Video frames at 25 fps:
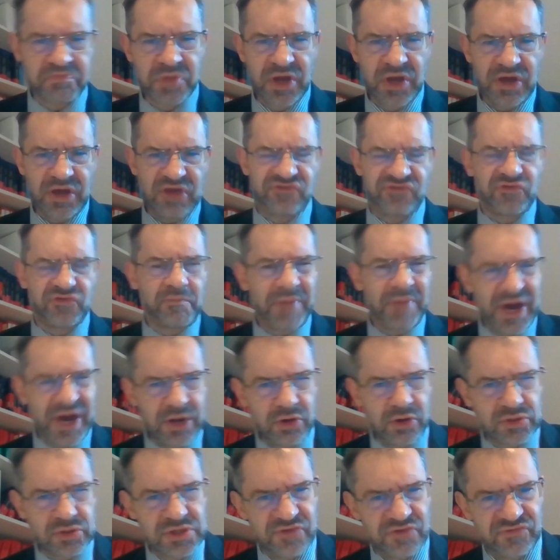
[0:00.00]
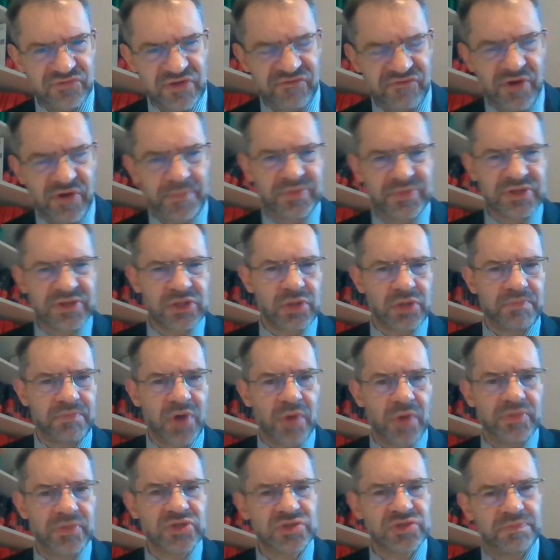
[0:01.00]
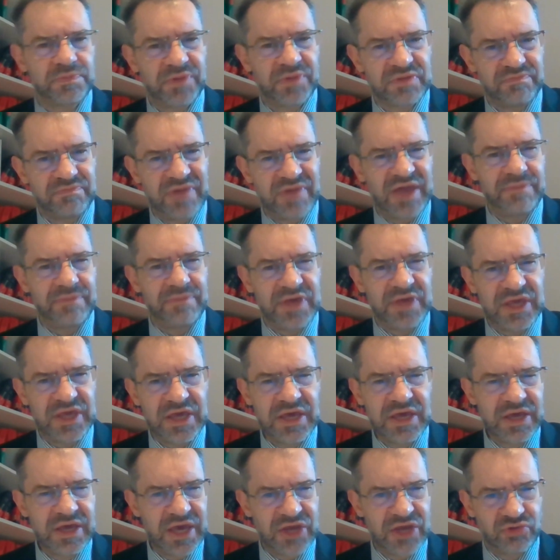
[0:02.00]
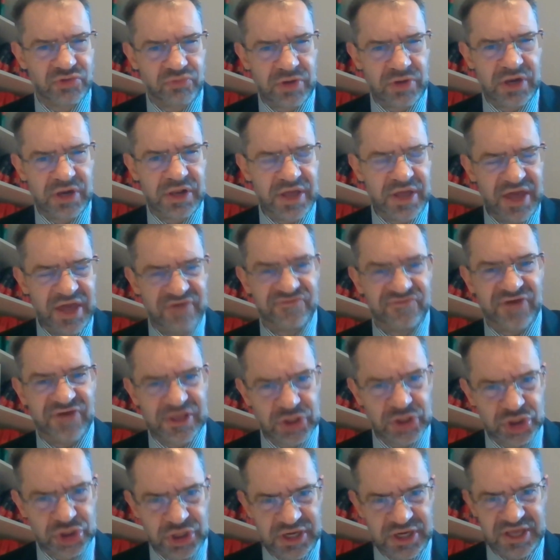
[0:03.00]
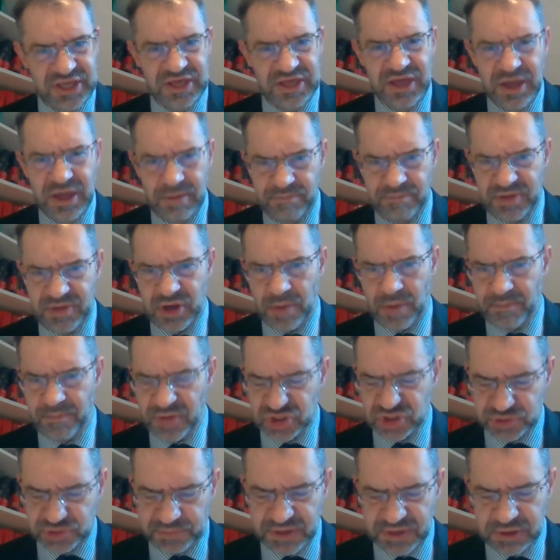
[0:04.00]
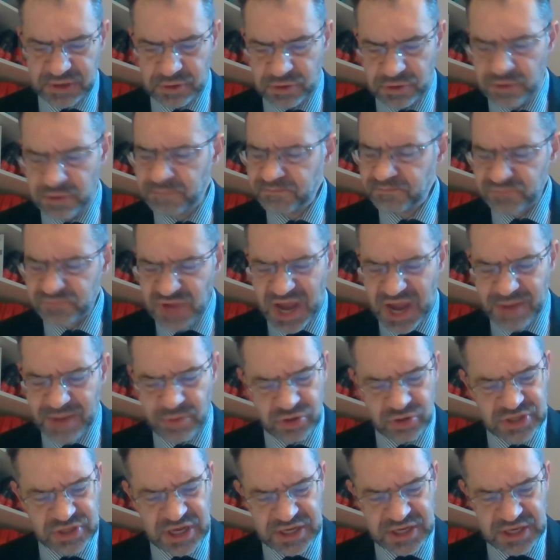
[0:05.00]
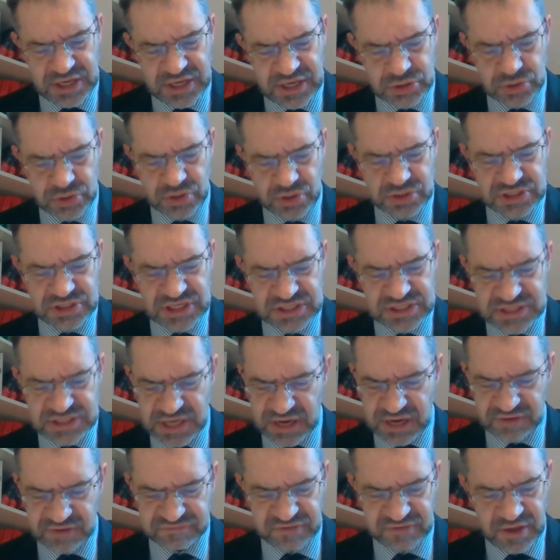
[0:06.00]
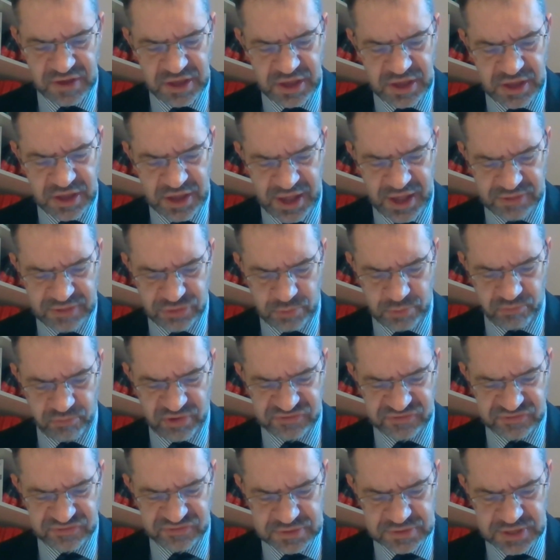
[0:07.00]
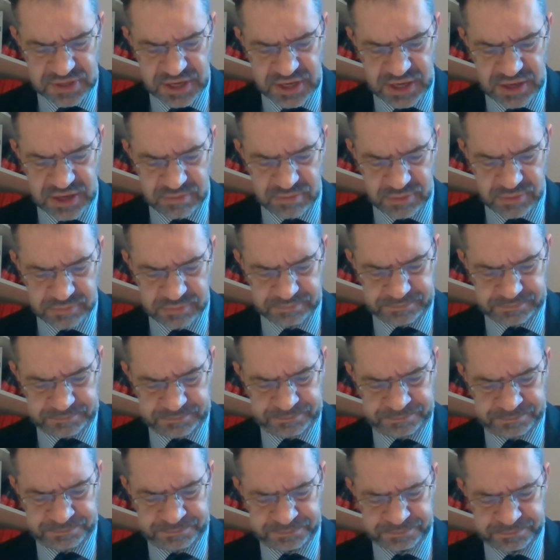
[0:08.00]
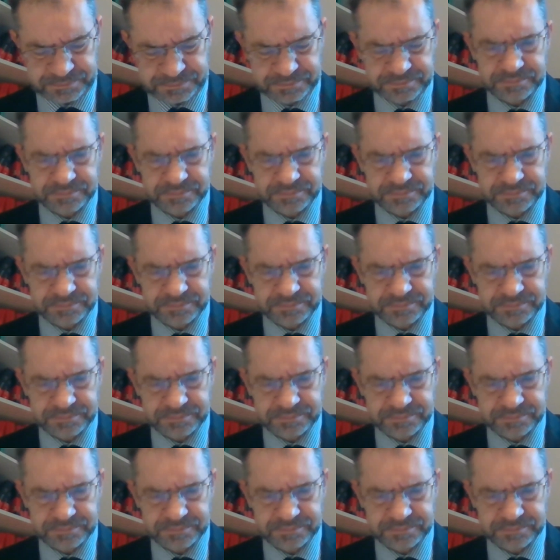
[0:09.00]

It's a minor development at the moment, but maybe it will eventually become much bigger. I'm not getting into the details at the present time.